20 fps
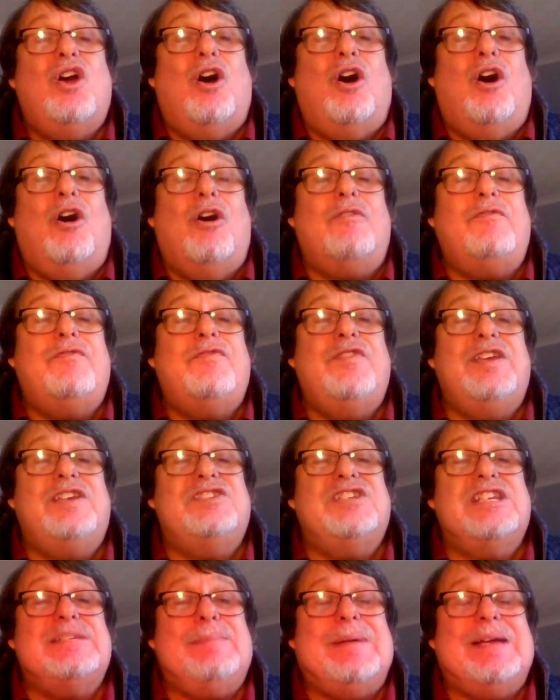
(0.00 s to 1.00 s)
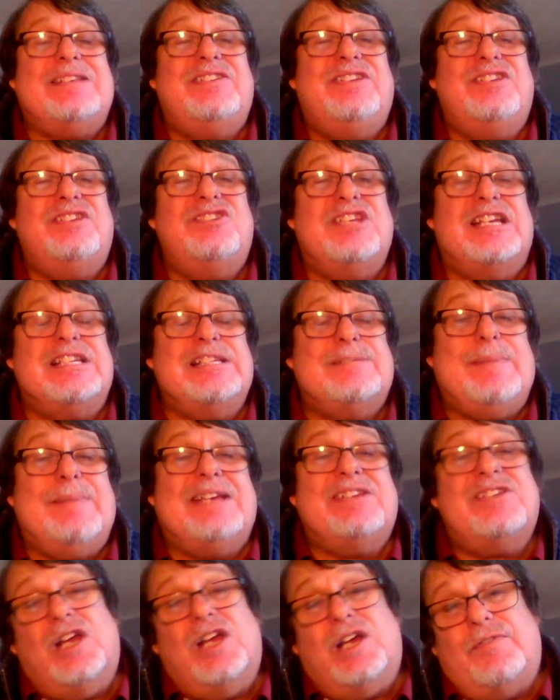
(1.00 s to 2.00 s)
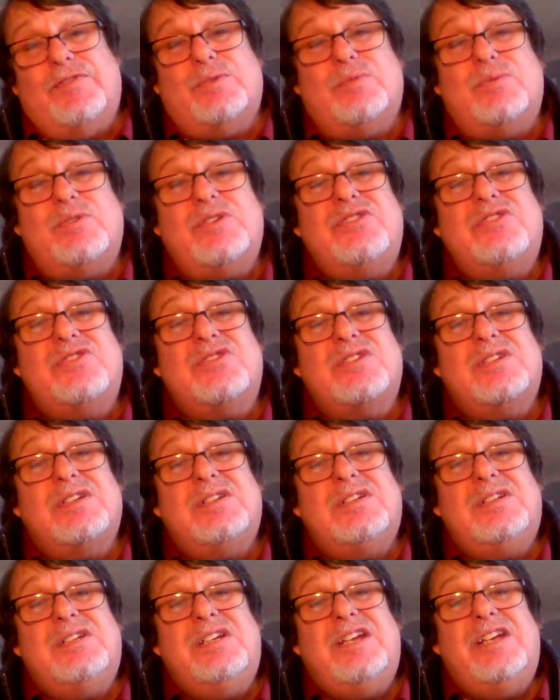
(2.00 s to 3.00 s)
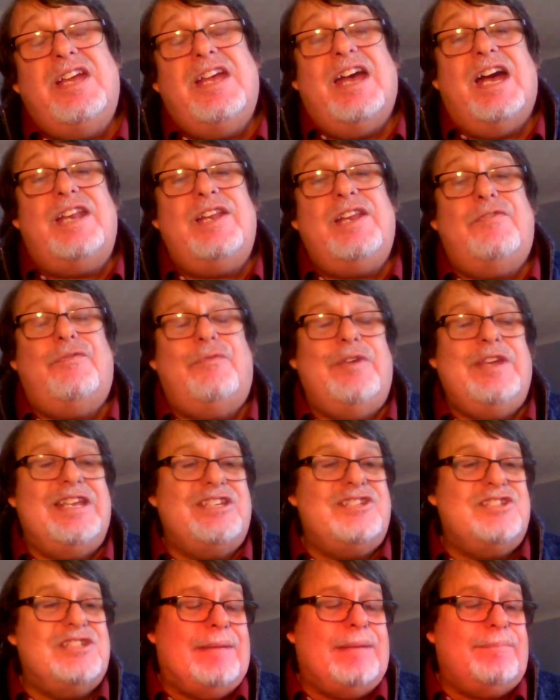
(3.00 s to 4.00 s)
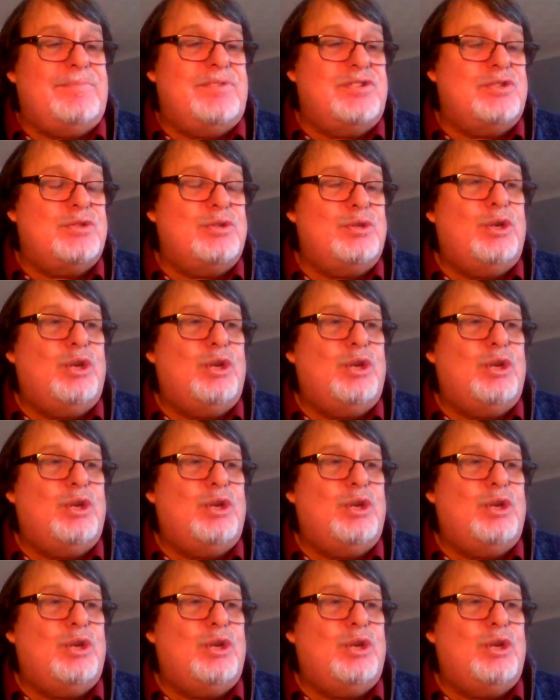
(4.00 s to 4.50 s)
of the suspected suspects afterwards. And if we accept